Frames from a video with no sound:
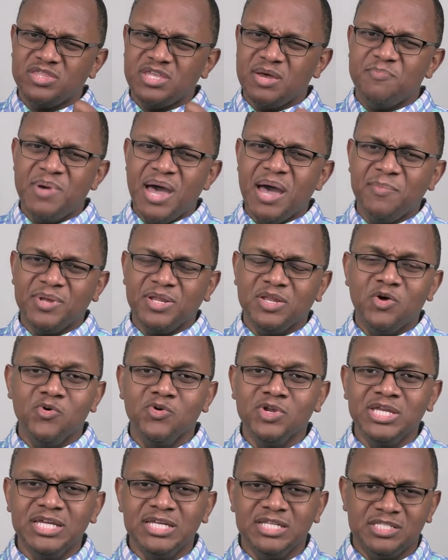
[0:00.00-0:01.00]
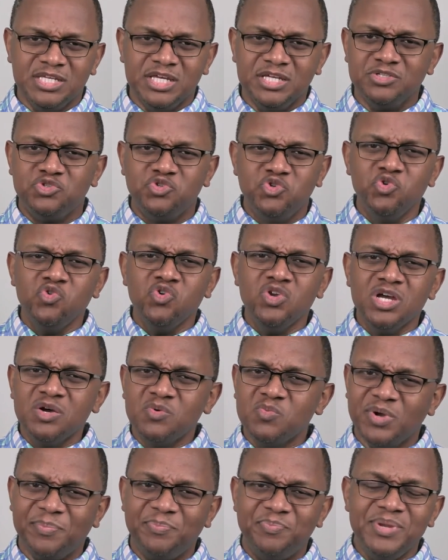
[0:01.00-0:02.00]
the Babylonians and Judah
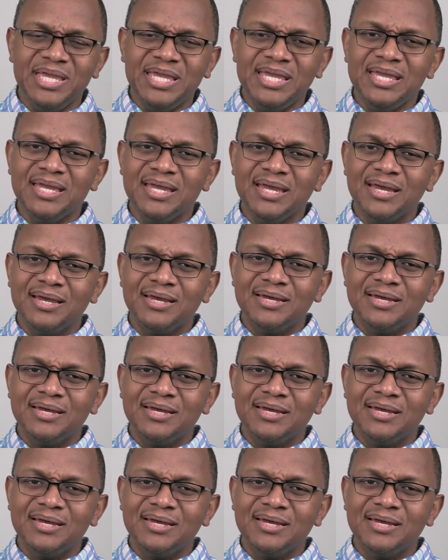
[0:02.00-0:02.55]
would be